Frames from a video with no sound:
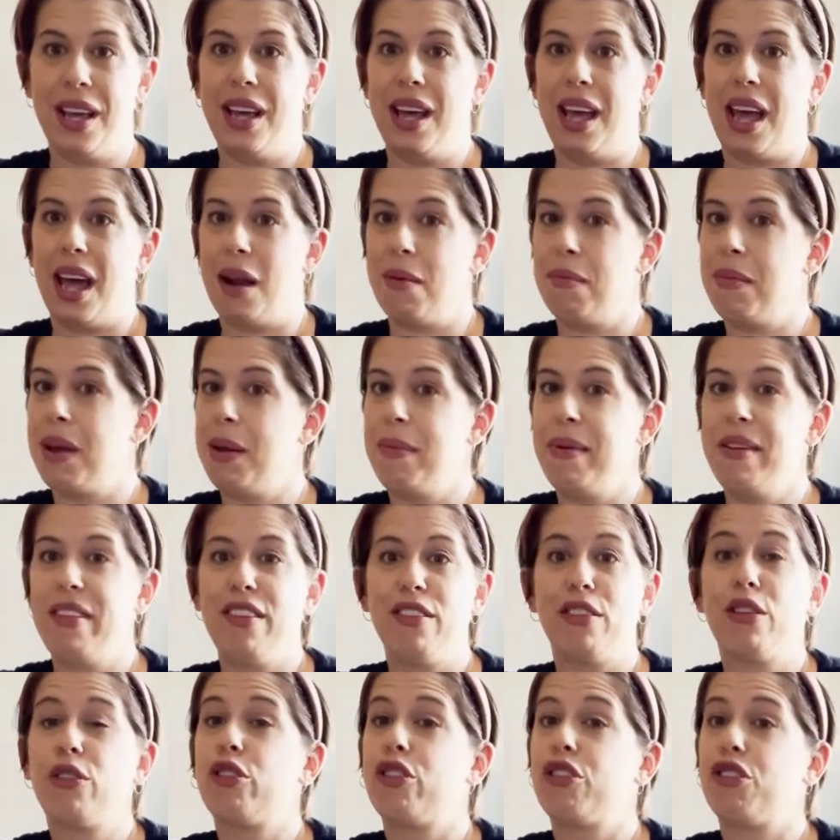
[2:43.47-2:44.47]
And maybe these
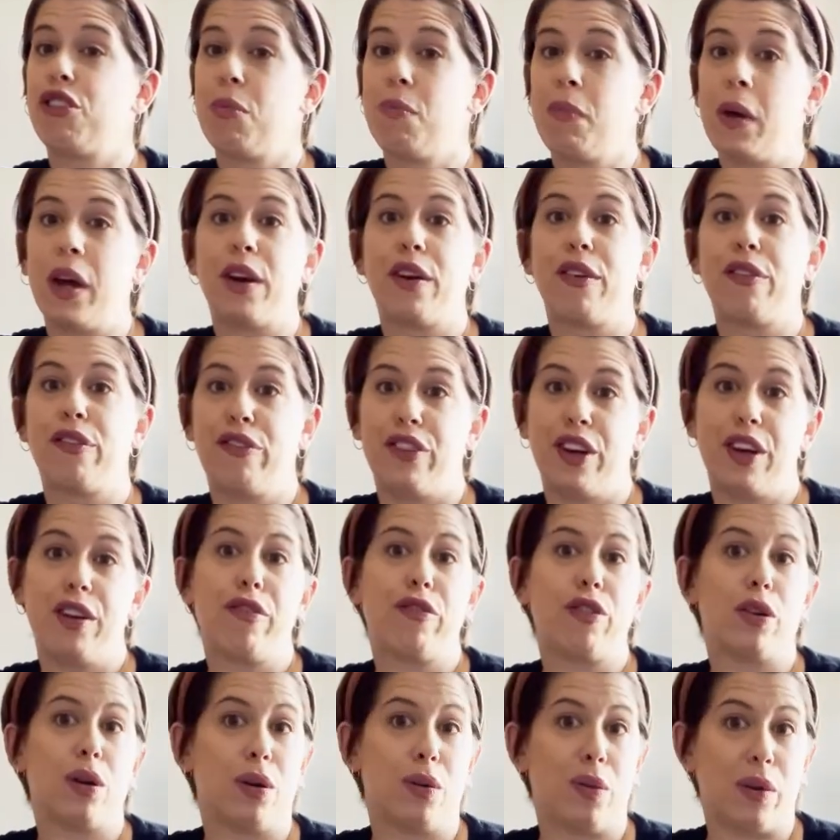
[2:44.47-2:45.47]
are just a better fit
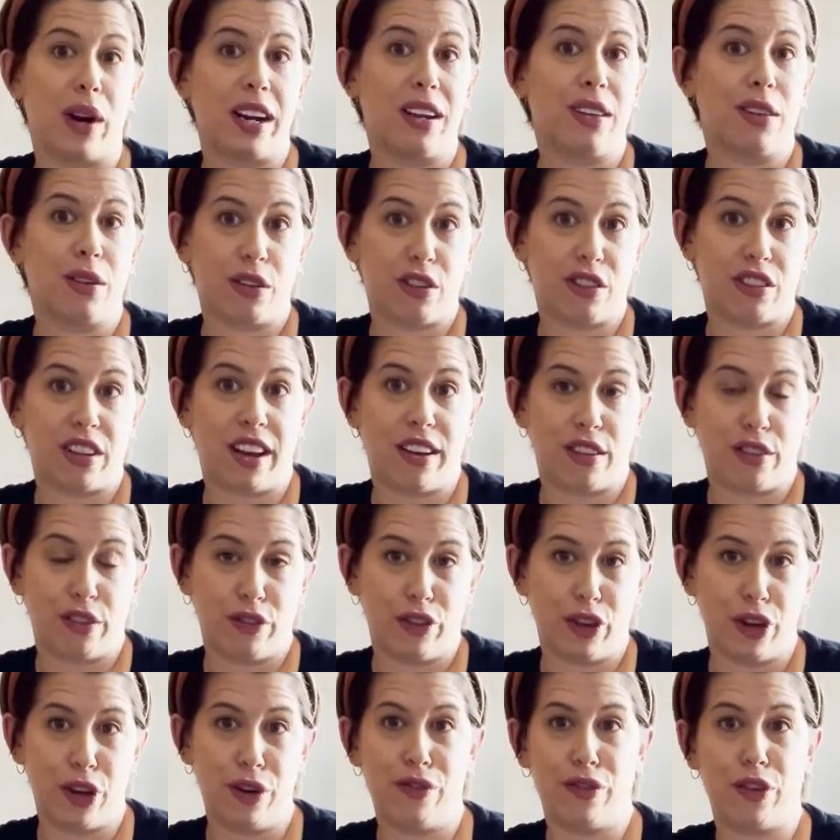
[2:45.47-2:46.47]
for a regular sized
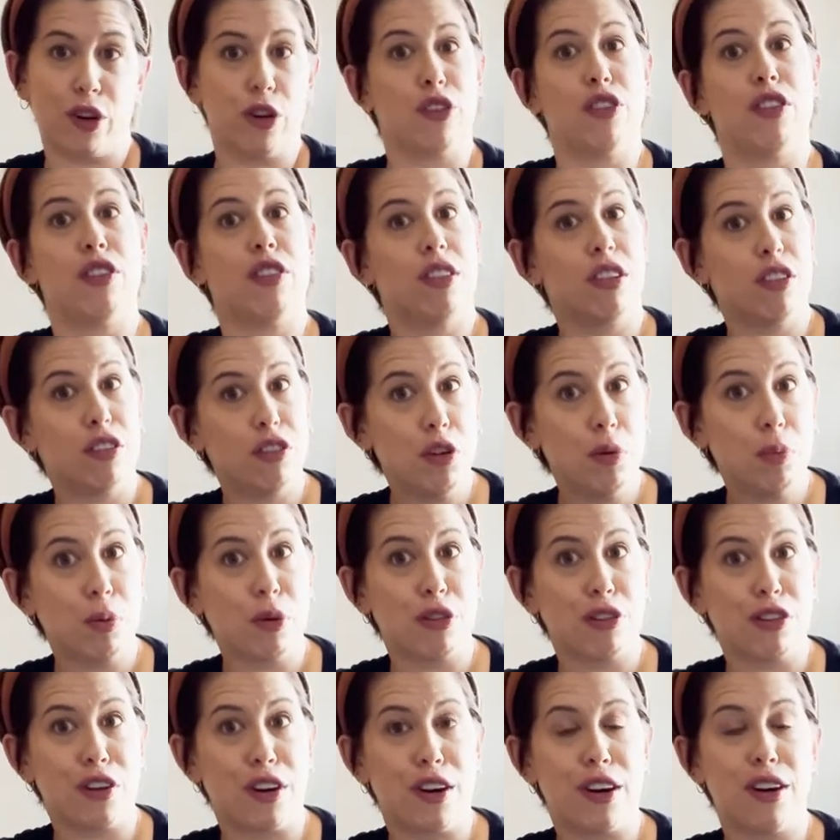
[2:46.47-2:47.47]
foot versus the
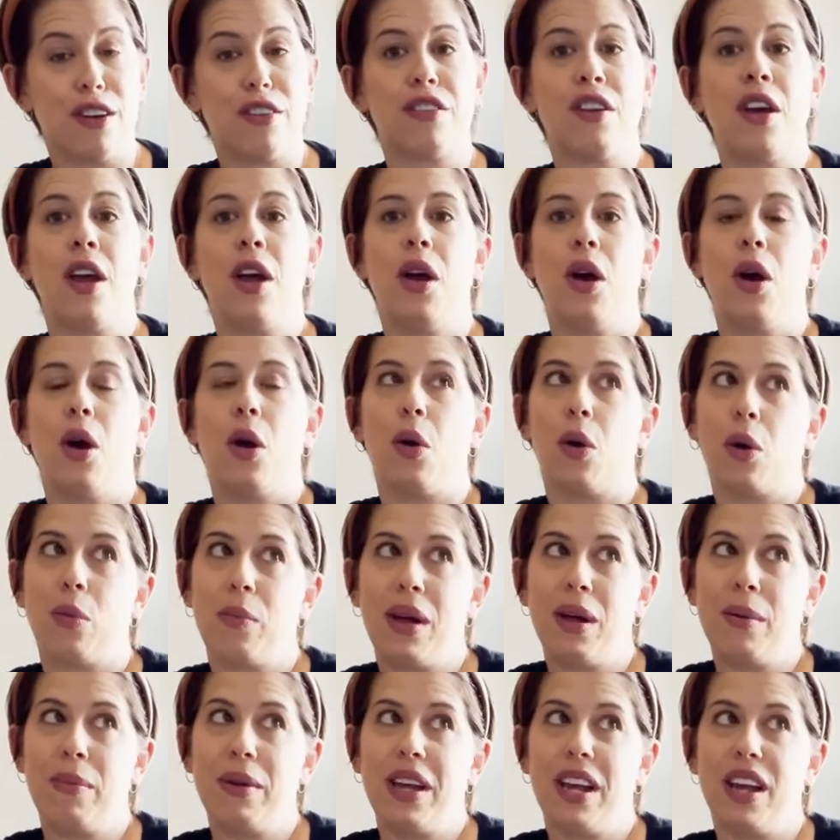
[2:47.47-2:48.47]
Superstars. Or
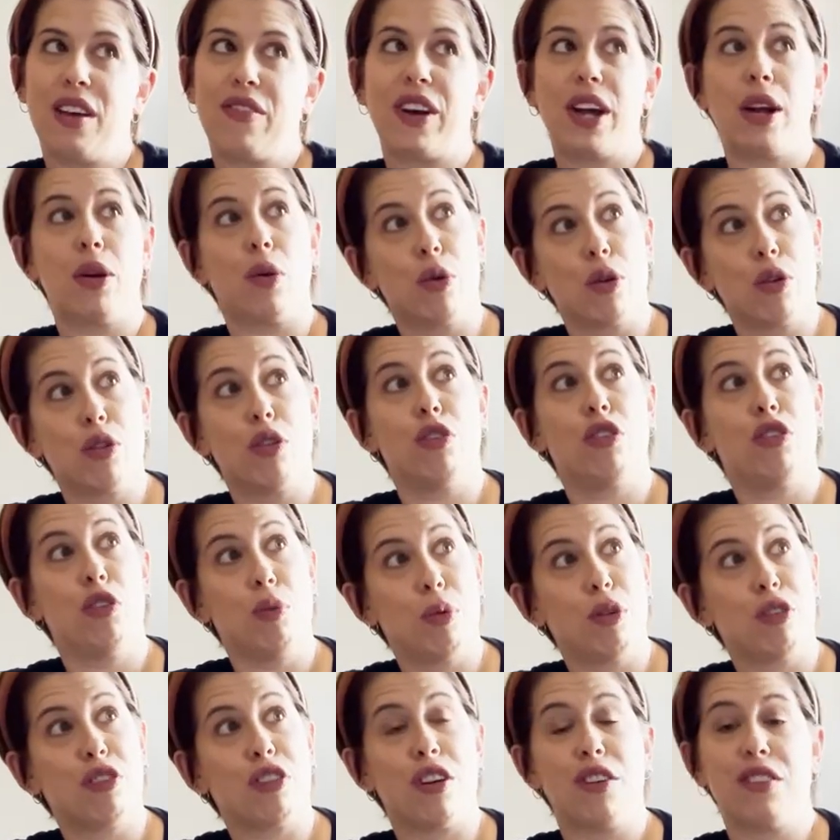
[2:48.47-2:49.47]
maybe if I'd ordered the
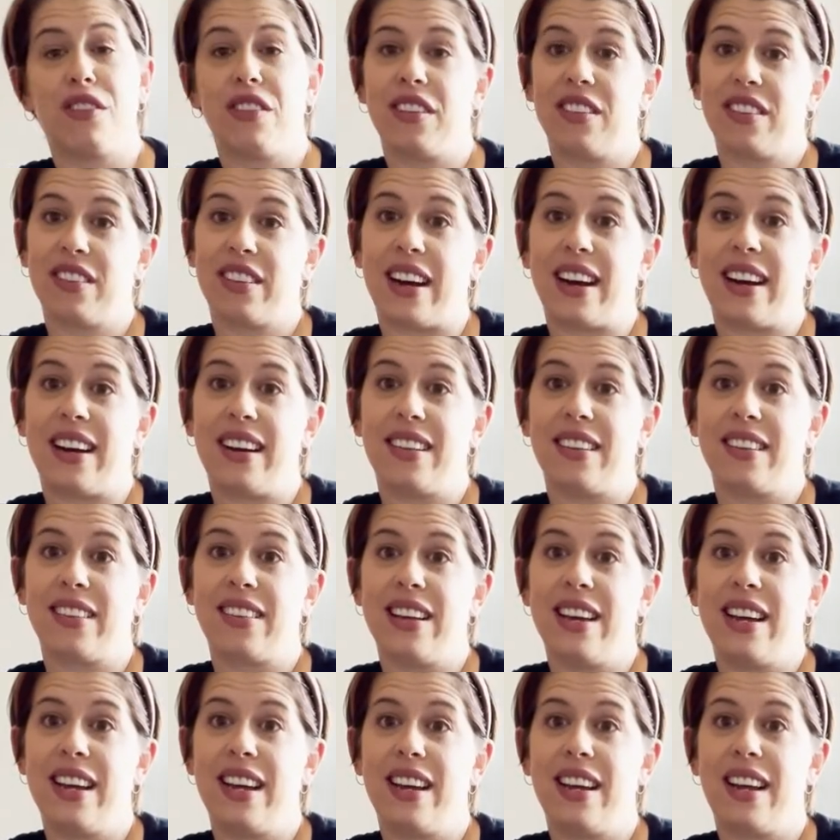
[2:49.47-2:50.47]
Superstars in a size,
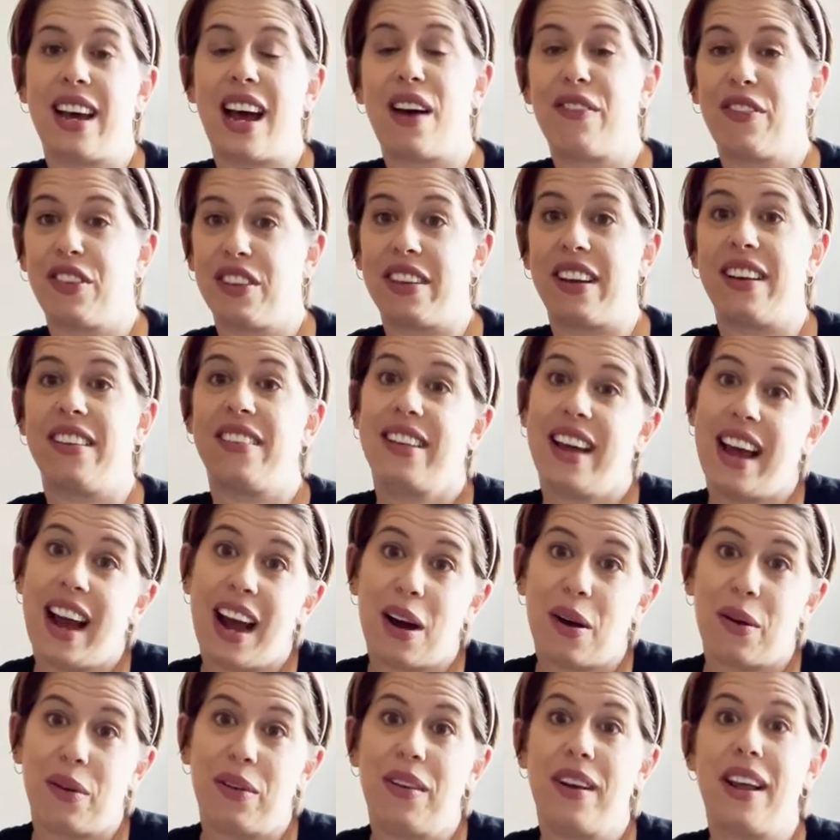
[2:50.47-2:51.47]
half a size
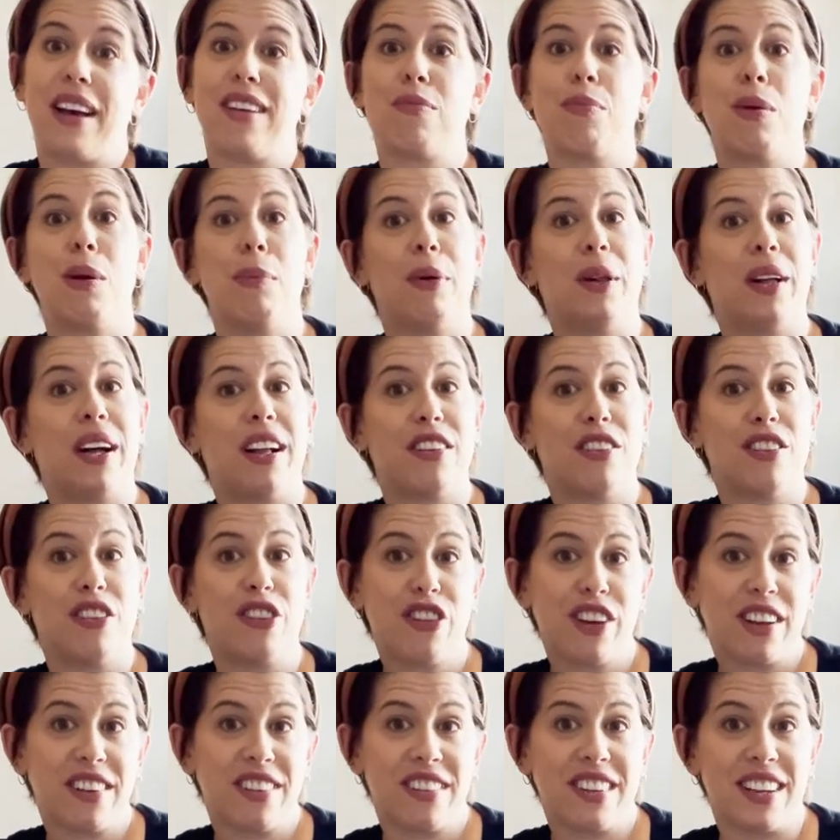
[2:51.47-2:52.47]
down, as people had
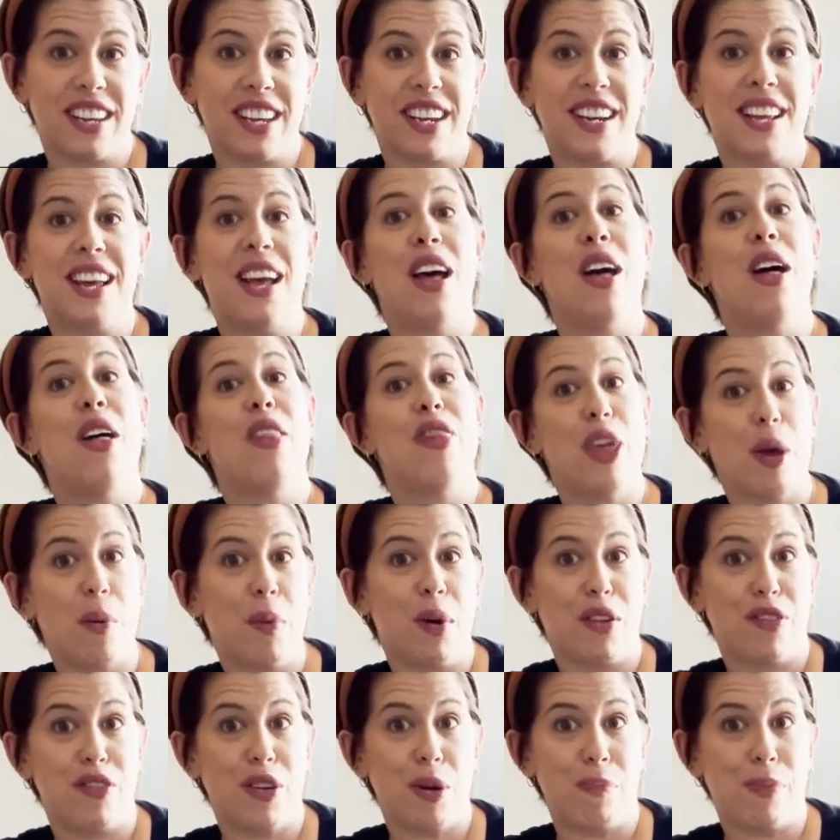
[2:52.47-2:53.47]
suggested, they would
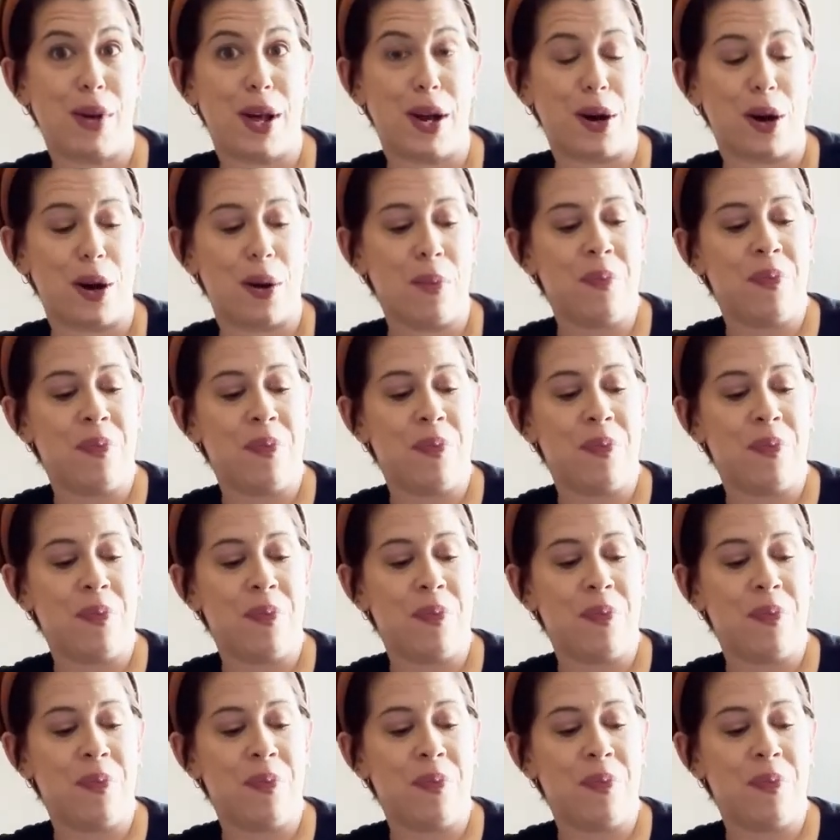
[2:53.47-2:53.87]
have fit better.